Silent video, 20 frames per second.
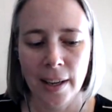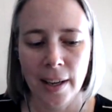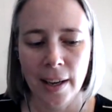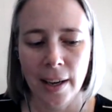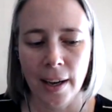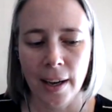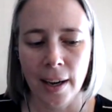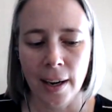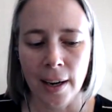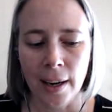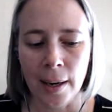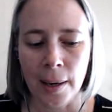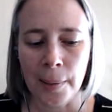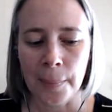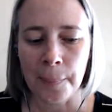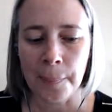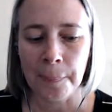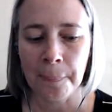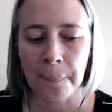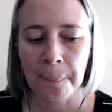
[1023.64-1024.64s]

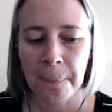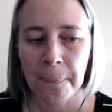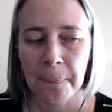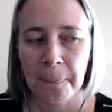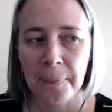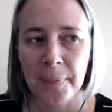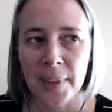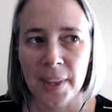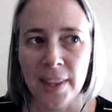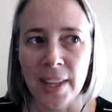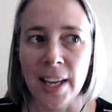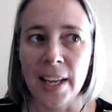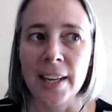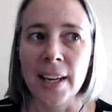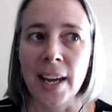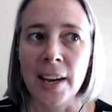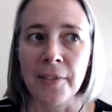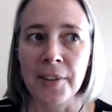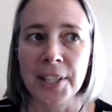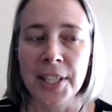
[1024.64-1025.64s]
then
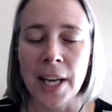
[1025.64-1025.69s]
every